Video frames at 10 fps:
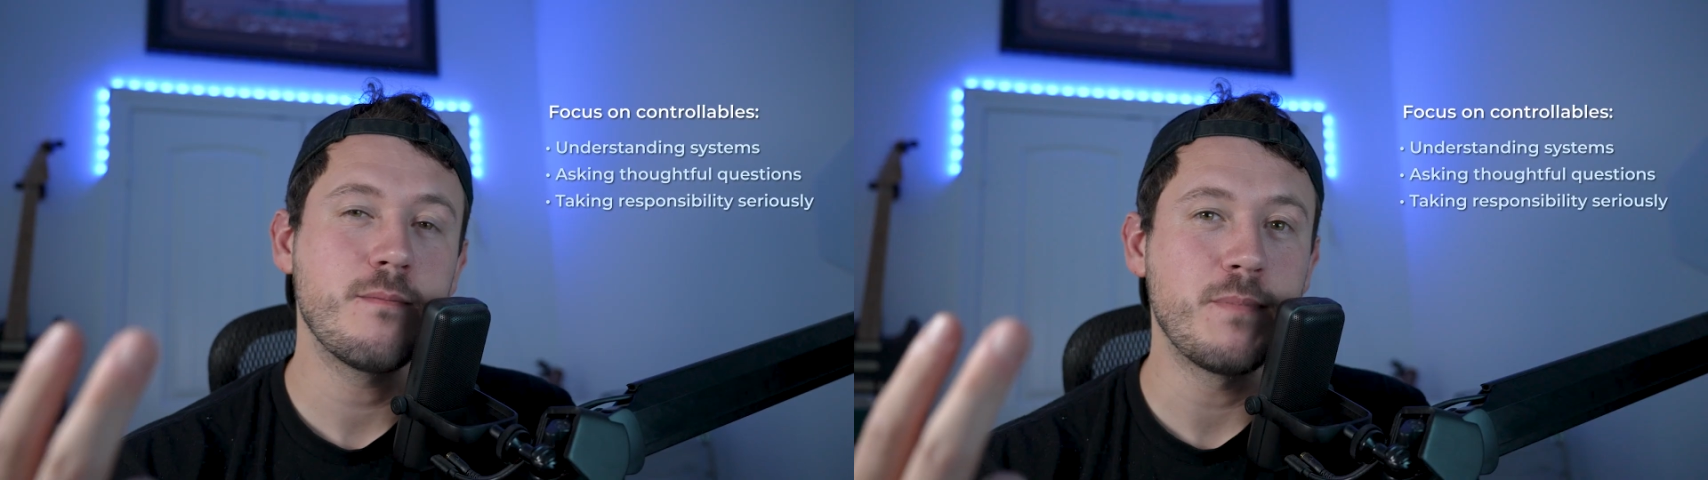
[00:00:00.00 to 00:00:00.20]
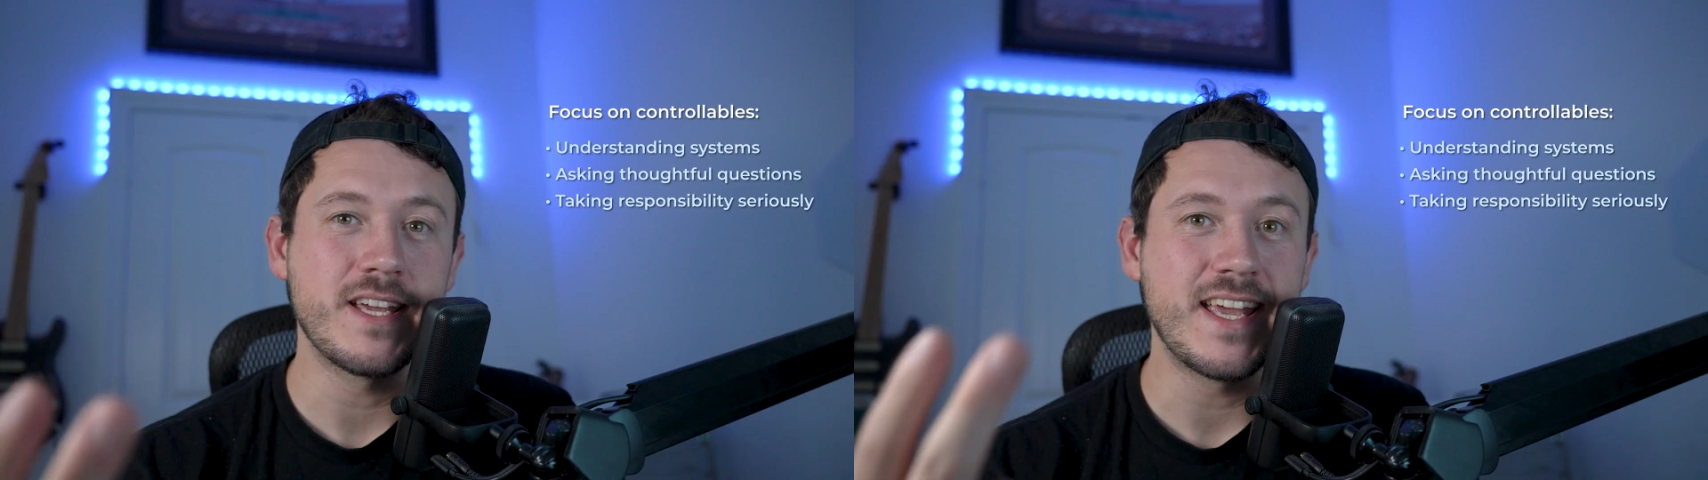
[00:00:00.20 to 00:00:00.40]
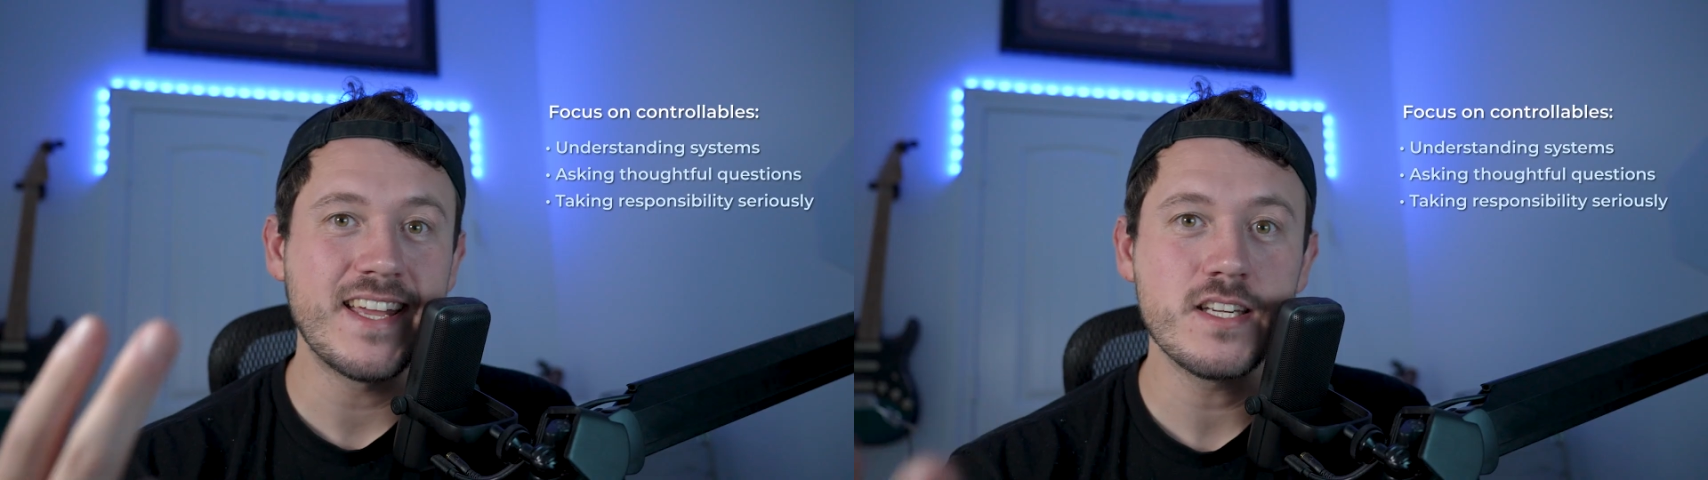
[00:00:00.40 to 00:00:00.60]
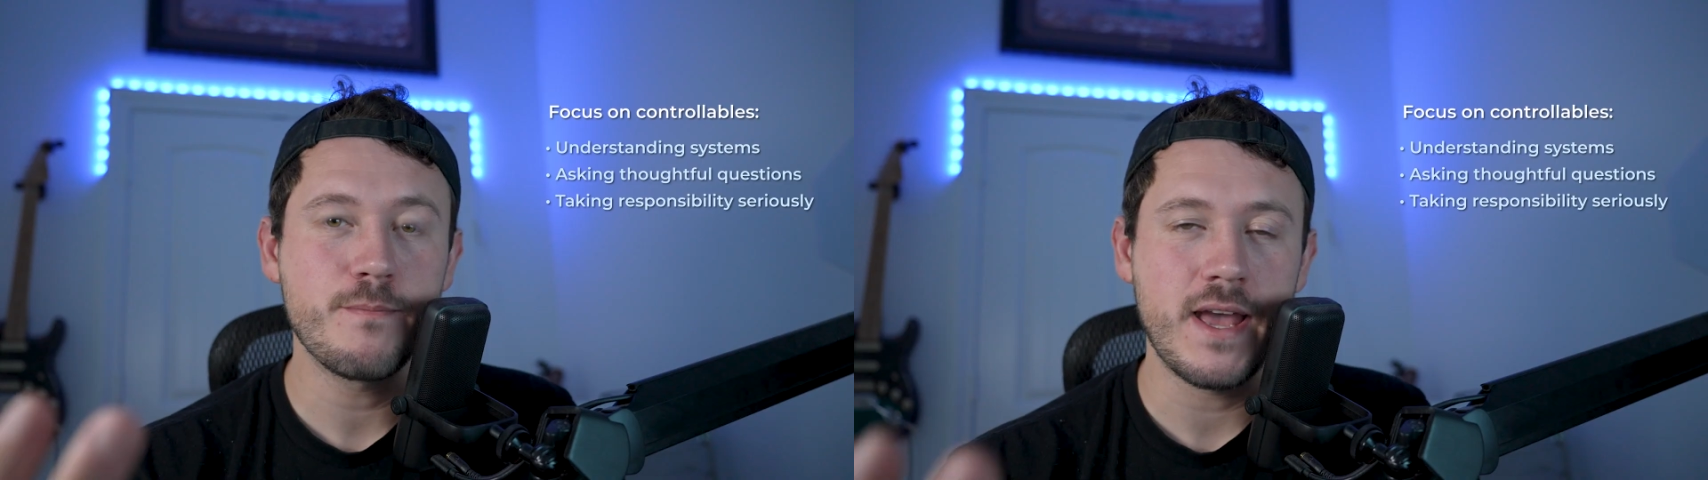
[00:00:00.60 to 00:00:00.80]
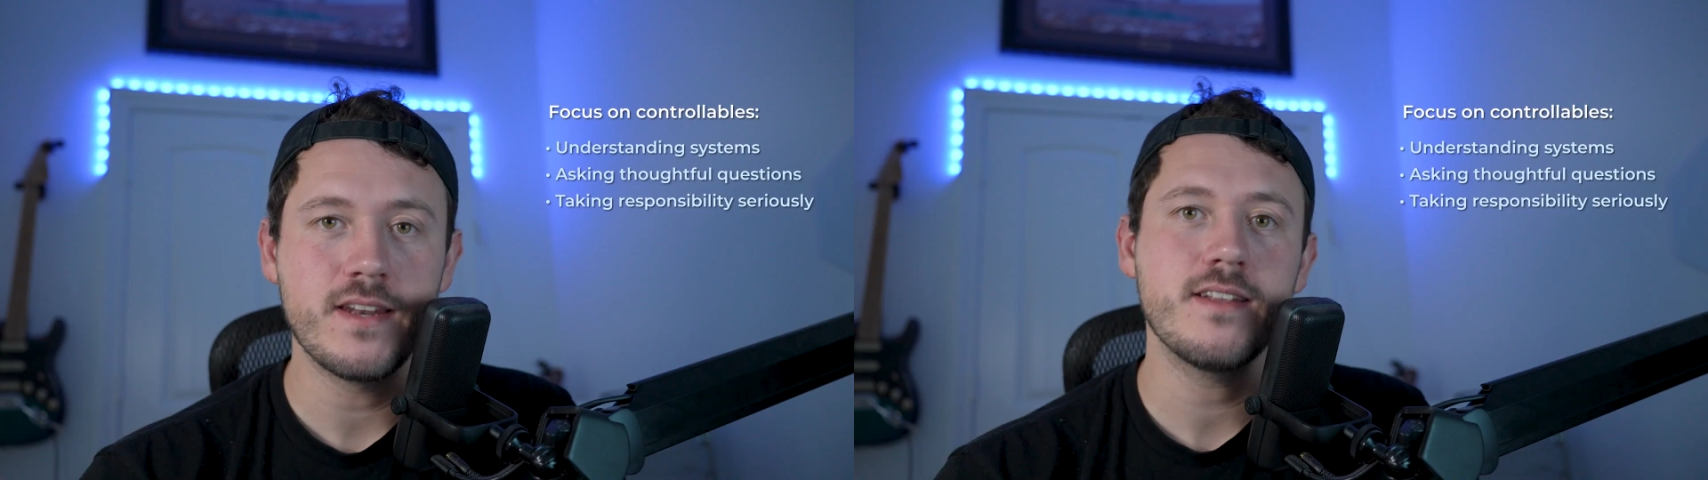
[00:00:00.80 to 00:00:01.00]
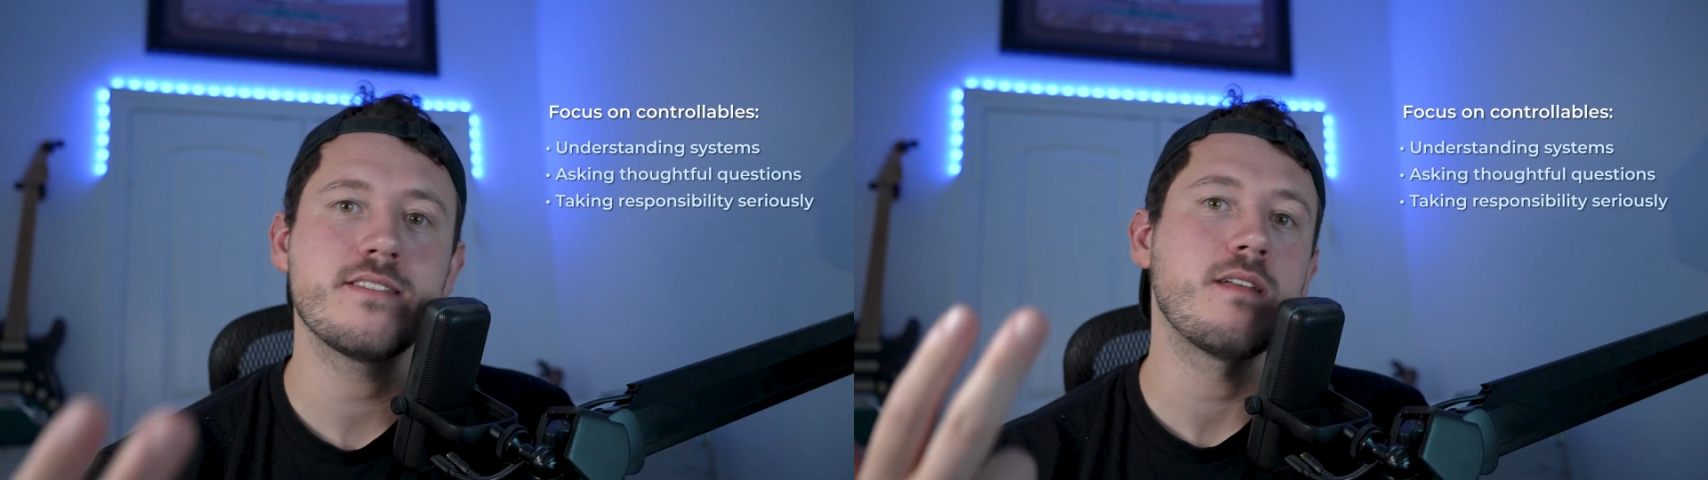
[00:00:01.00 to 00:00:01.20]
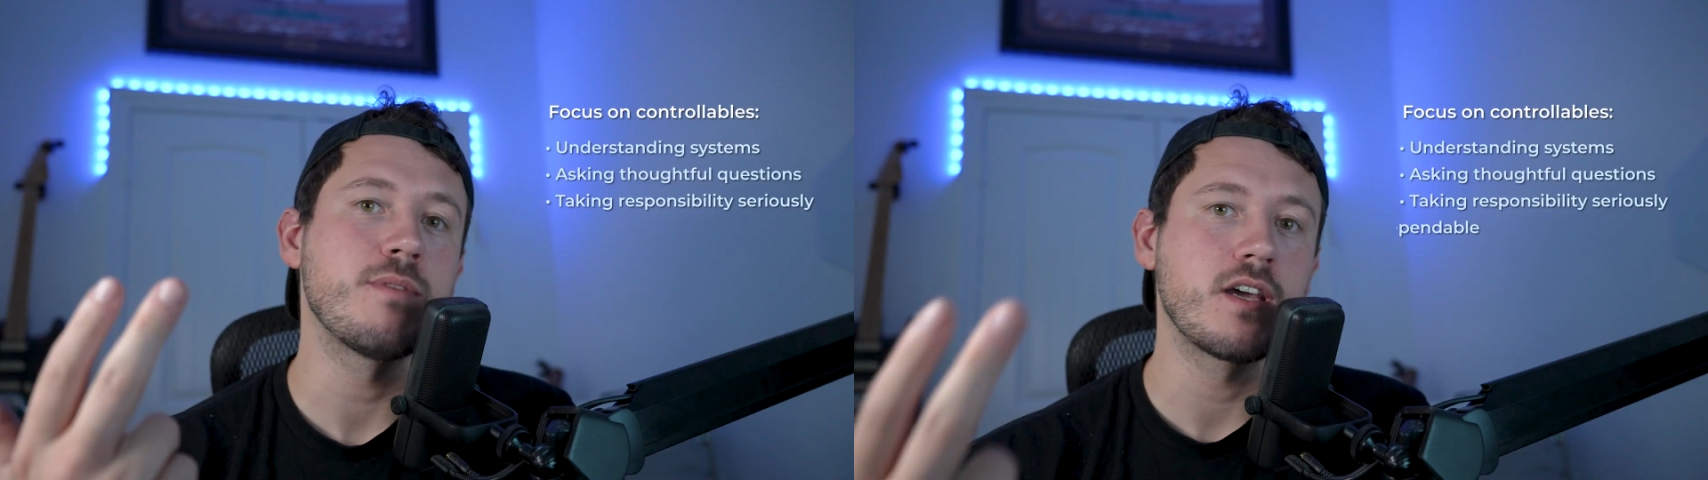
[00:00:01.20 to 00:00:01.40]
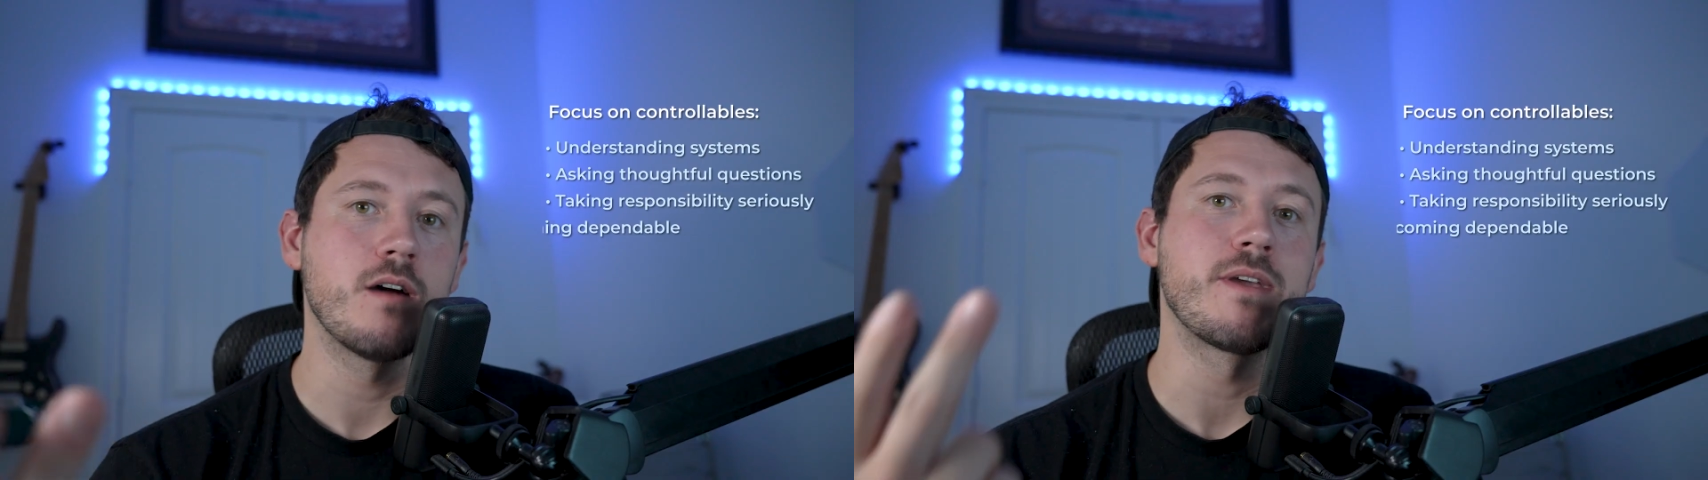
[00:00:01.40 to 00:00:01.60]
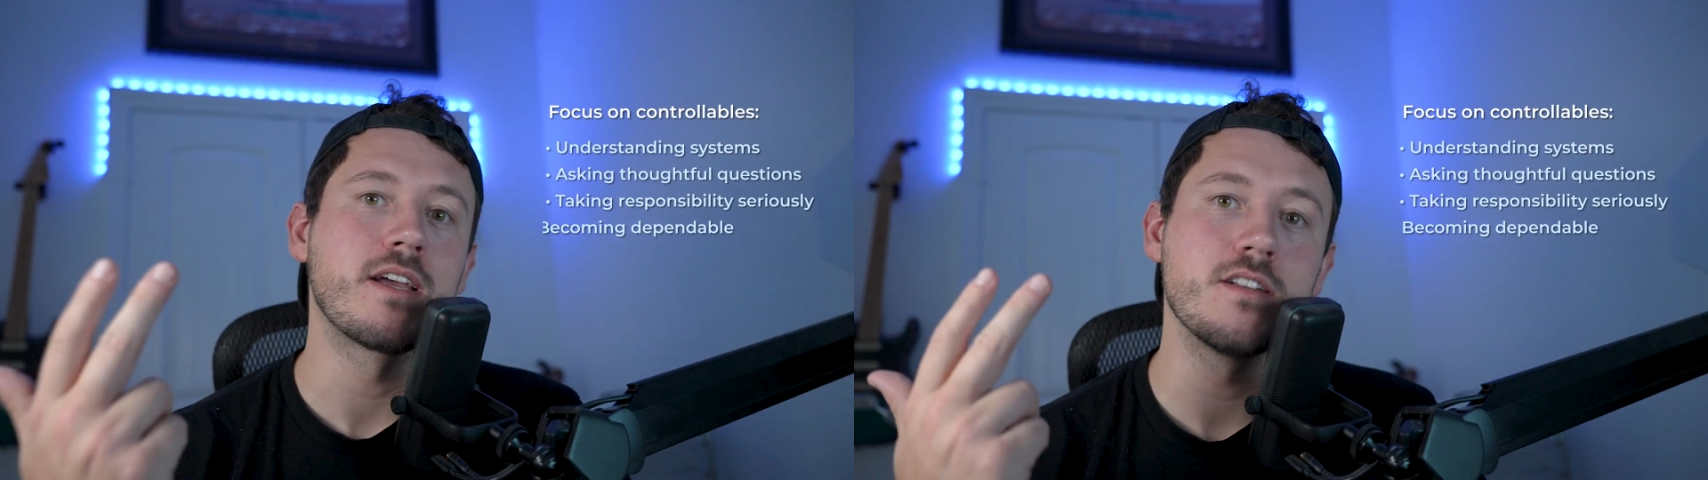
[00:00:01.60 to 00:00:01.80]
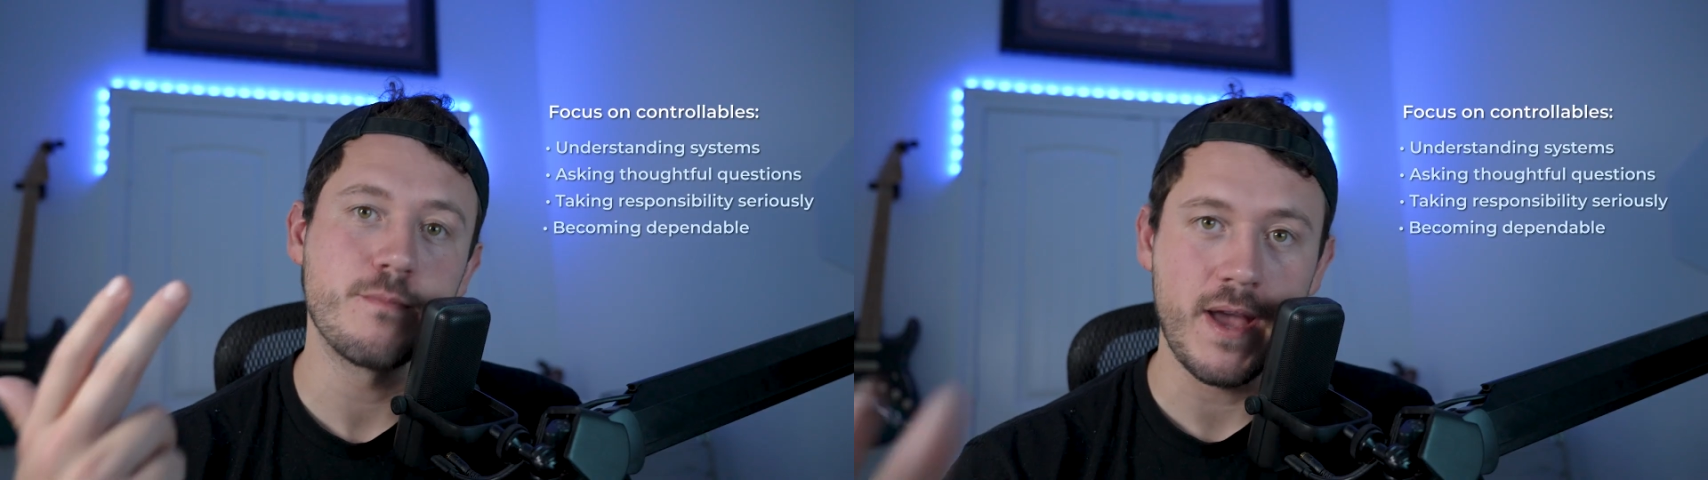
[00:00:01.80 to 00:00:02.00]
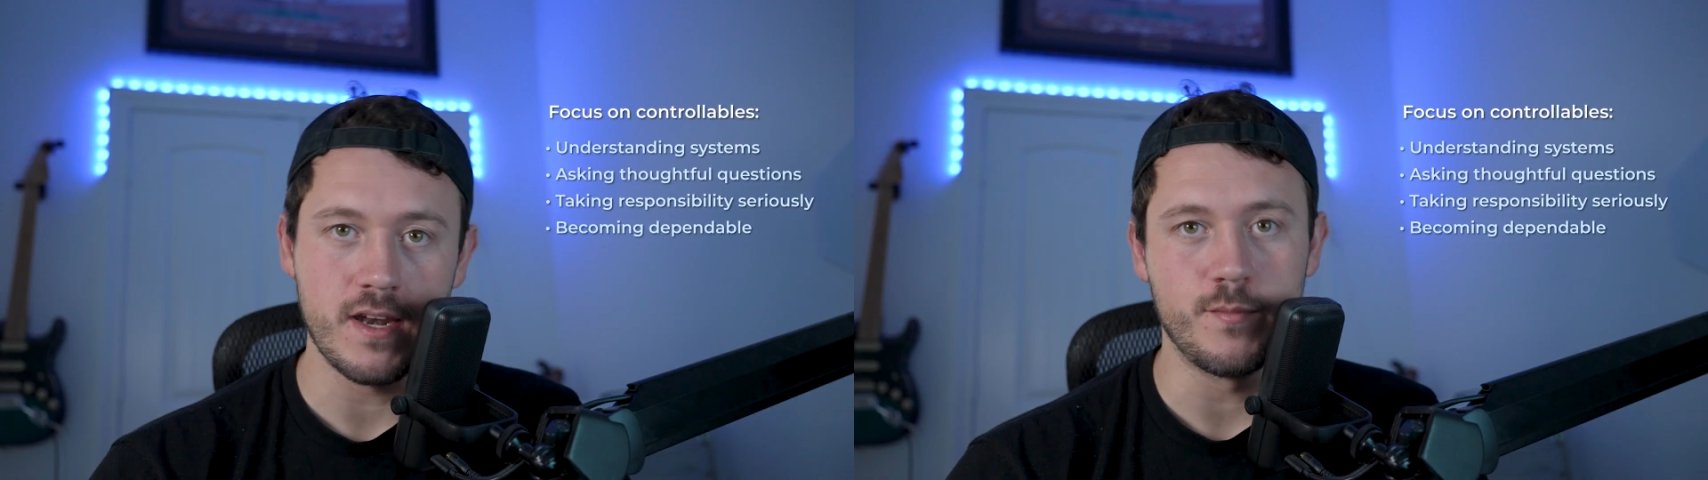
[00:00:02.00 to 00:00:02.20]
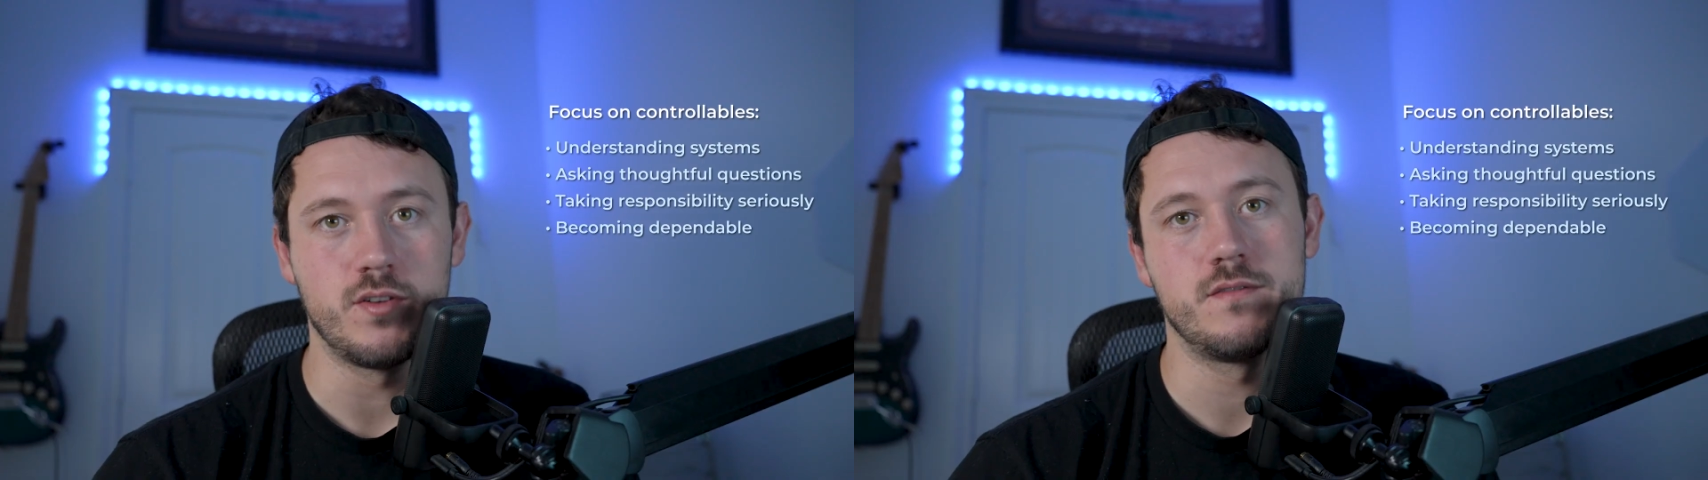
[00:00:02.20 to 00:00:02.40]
being independent, and becoming dependable.